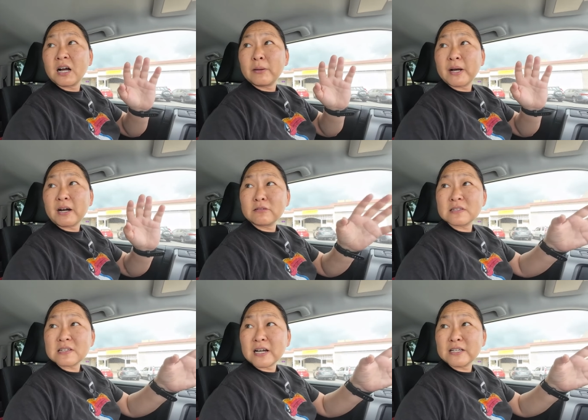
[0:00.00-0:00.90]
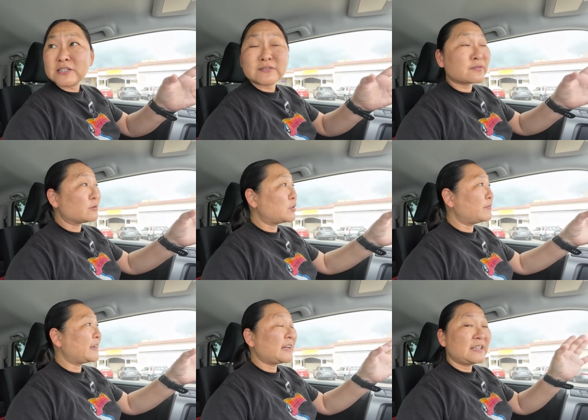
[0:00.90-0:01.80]
I'm outside just for a
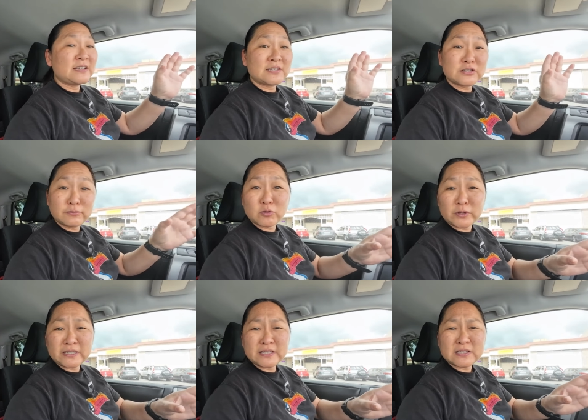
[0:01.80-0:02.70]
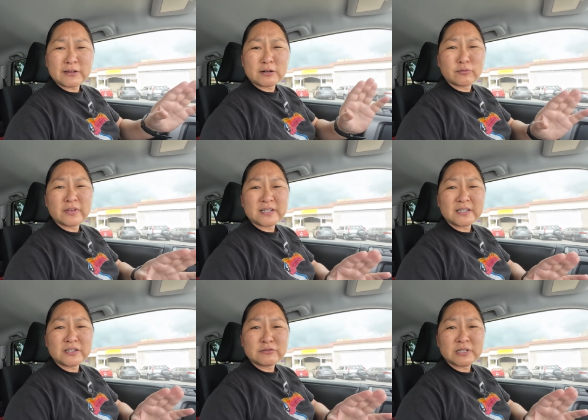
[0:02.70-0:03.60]
moment and it is super windy, so I don't think I
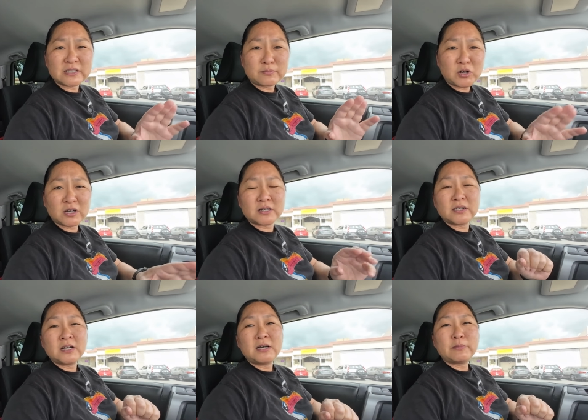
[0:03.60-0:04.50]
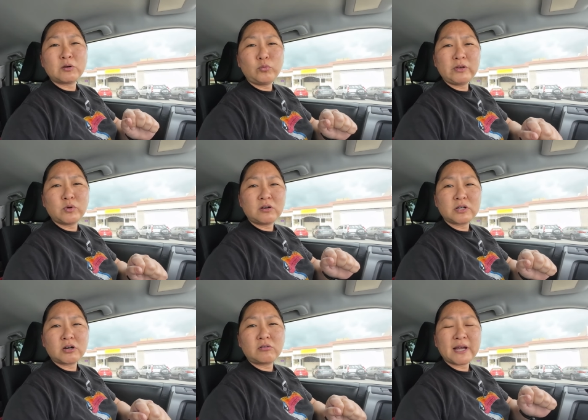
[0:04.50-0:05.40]
can do it in a park. But we will
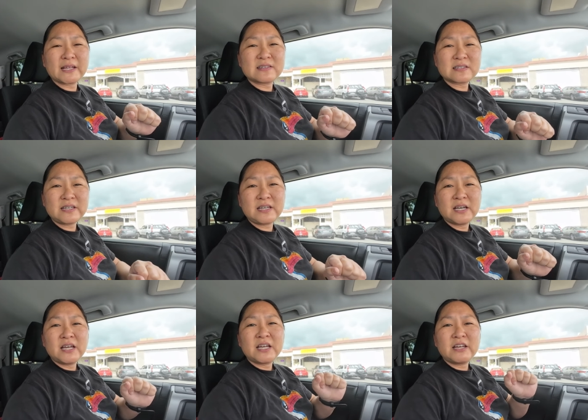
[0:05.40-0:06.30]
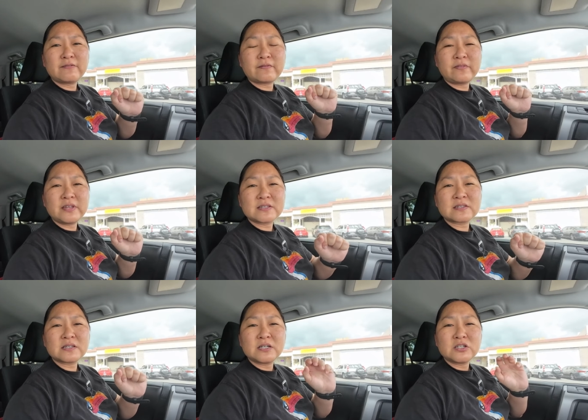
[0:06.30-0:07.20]
go and see if
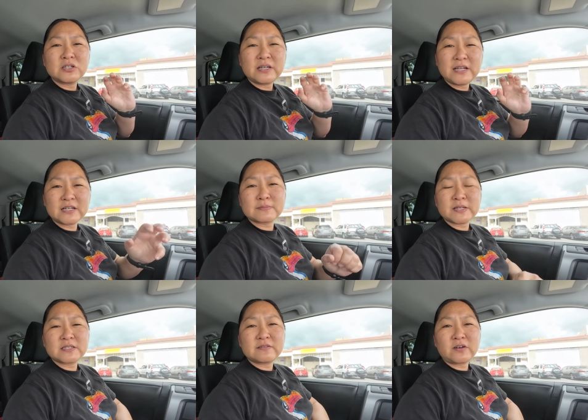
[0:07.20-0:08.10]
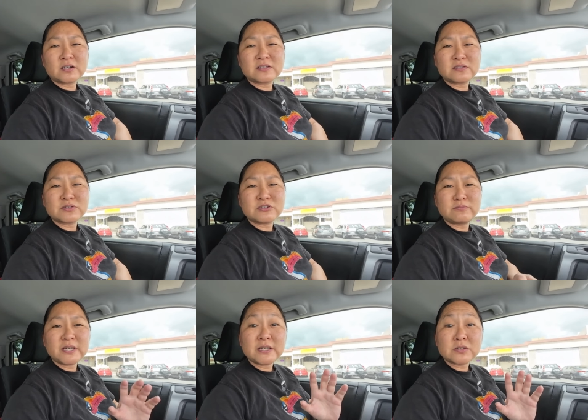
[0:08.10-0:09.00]
this inexpensive oxtail
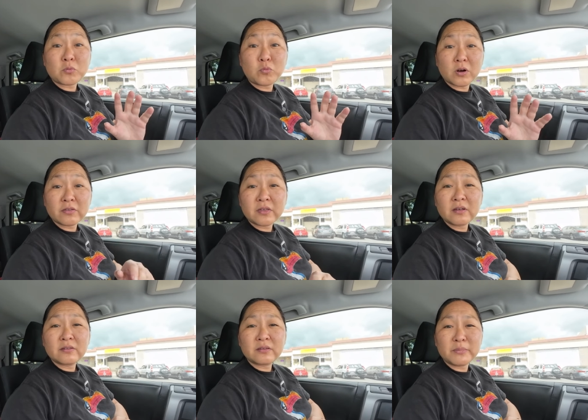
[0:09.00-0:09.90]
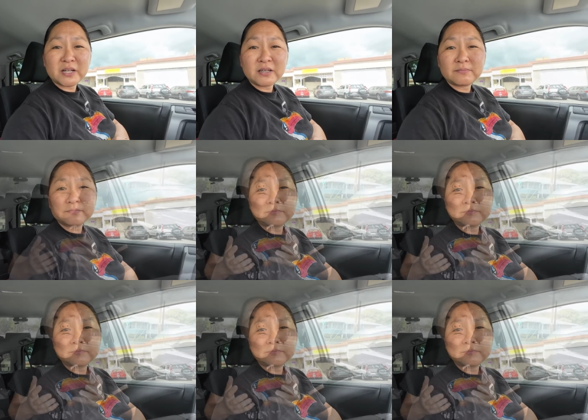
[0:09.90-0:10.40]
soup is worth the money.